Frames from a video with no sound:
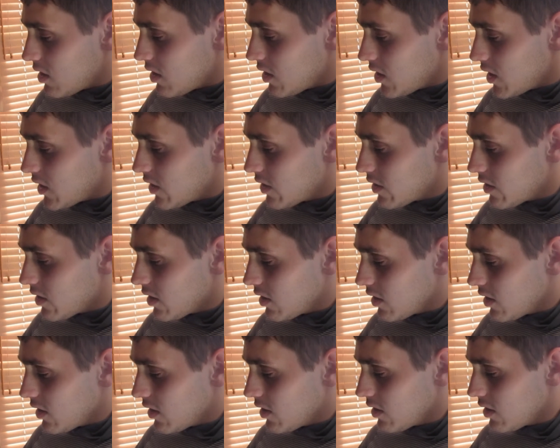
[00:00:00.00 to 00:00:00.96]
and
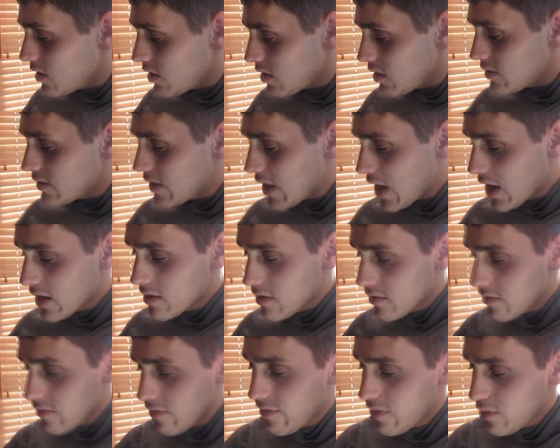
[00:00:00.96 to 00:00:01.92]
uh, not
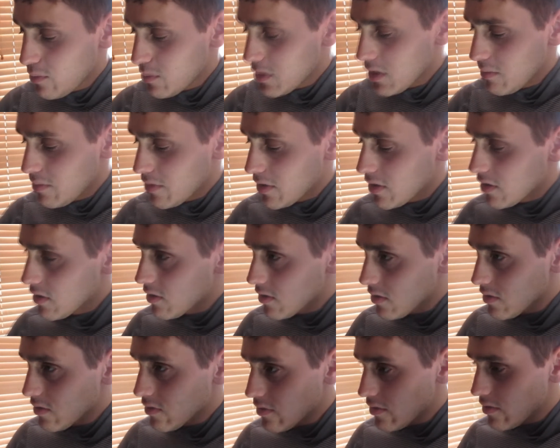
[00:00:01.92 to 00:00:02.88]
gonna film it
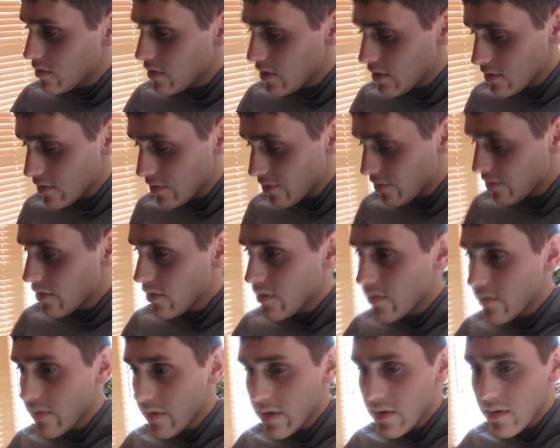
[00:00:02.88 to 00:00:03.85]
because you guys are
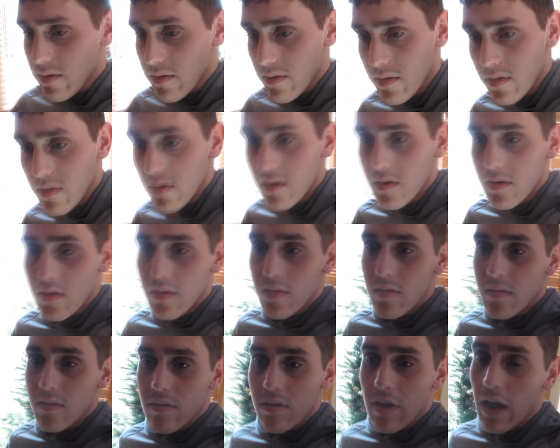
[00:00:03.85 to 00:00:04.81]
sick of it.
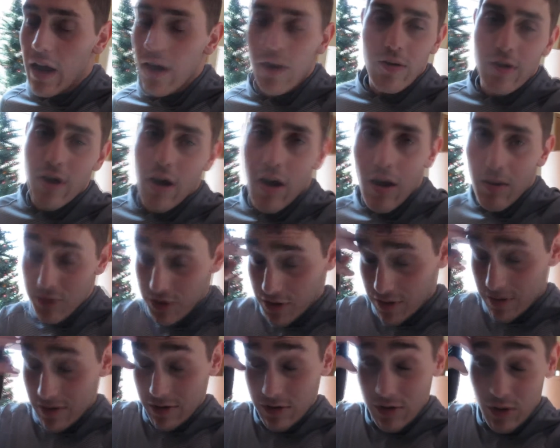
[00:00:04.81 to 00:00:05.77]
I don't know, I'm
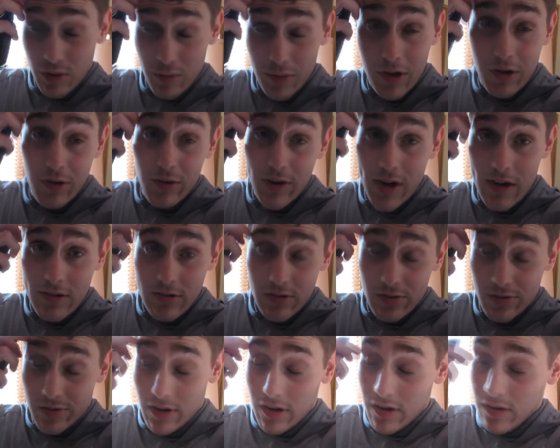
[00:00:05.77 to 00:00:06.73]
just assuming you guys
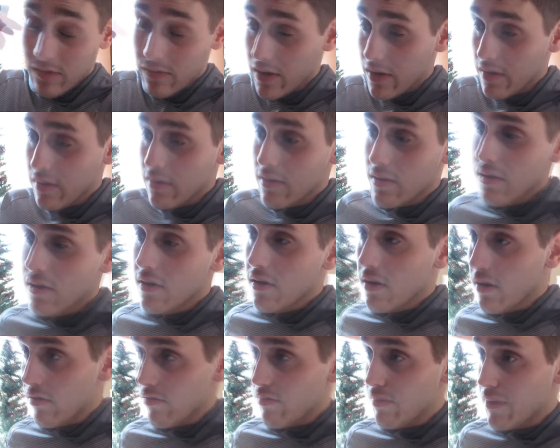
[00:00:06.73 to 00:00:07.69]
are sick of it,
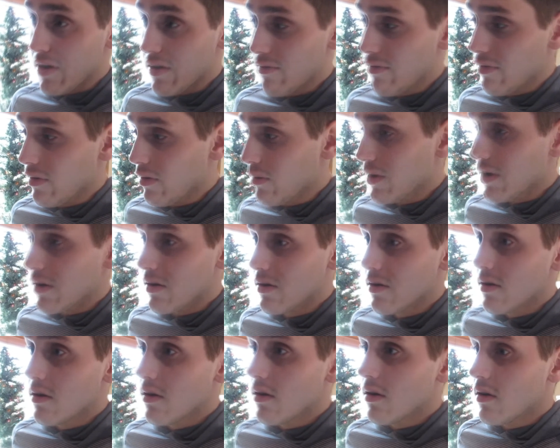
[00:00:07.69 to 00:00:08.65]
of me filming
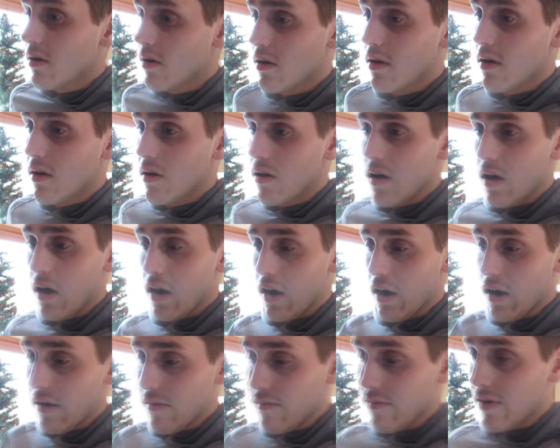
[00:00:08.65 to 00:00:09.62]

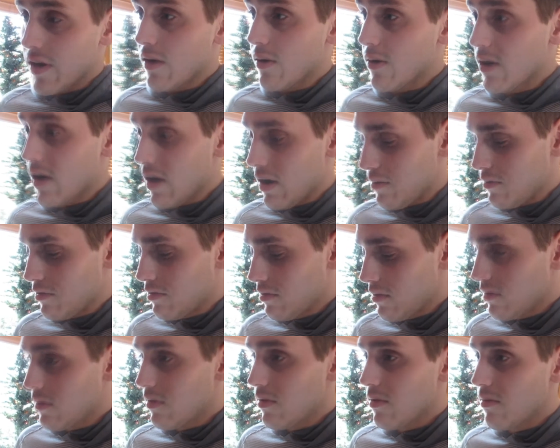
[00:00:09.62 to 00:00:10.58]
uh, video games.
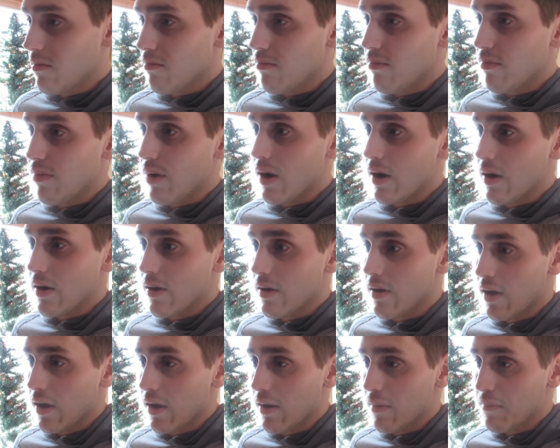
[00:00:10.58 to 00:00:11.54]
But,
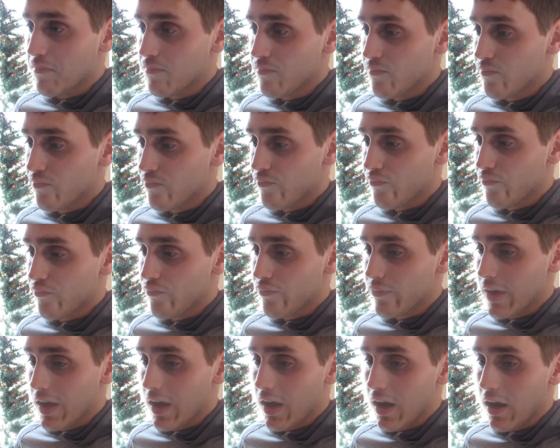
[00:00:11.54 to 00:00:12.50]
um,
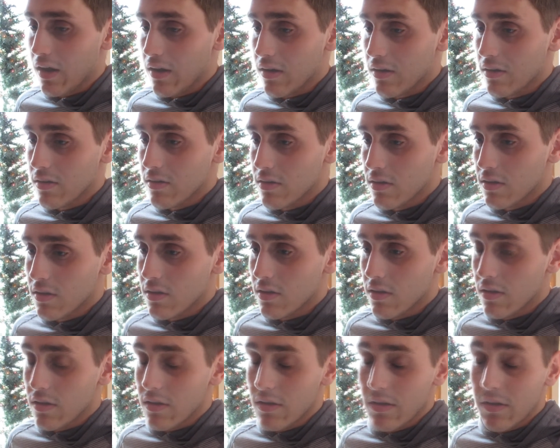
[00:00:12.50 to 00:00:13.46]
yeah,
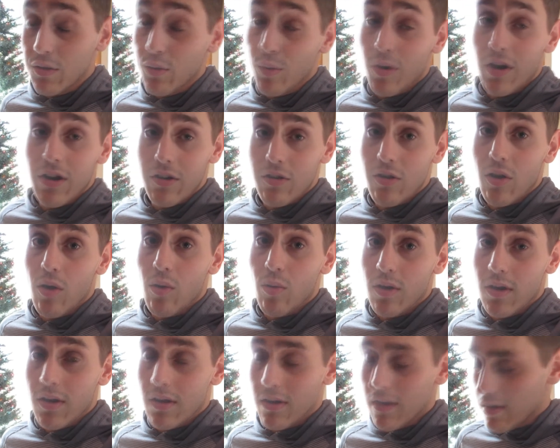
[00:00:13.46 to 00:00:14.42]
you want to know
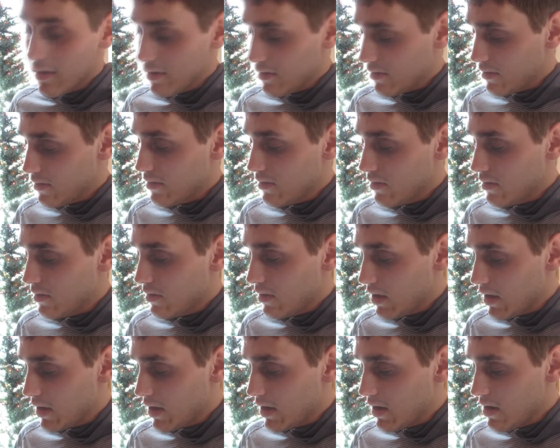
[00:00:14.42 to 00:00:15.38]
what it is
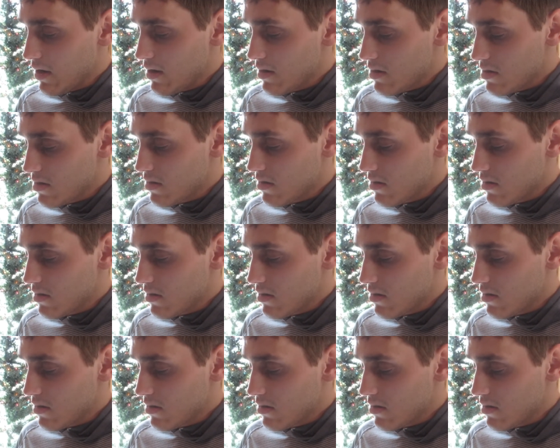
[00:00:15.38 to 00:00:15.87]
that I get?